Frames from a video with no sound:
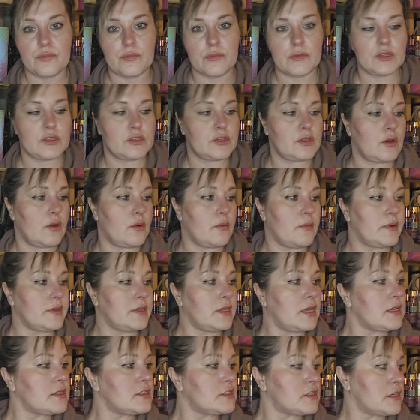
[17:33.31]
So, but
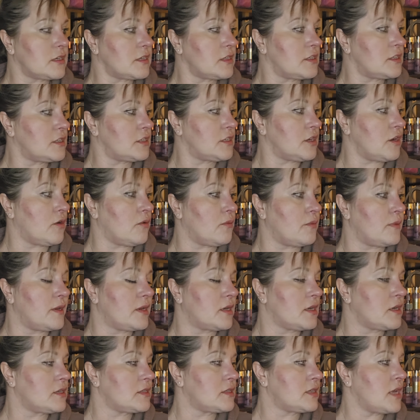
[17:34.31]
that's good to know,
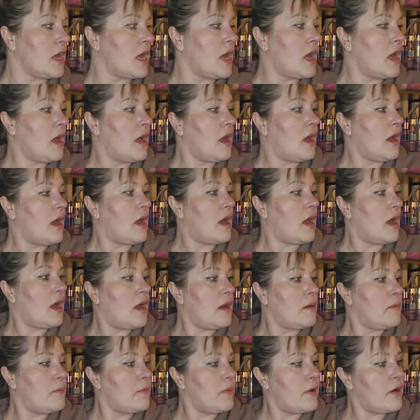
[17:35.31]
because
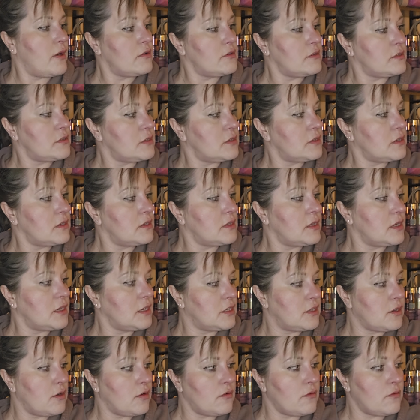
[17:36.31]
I personally
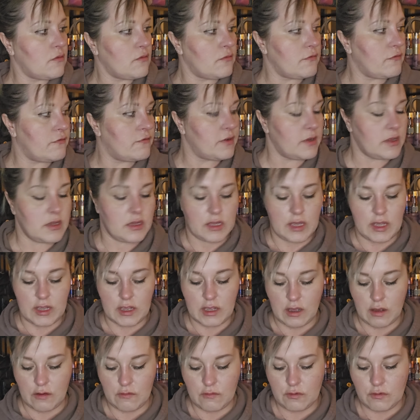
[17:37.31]
don't feel like
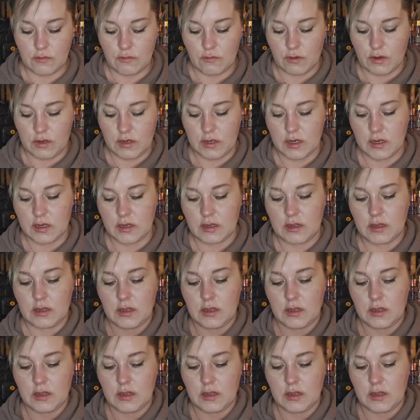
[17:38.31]
I would want to,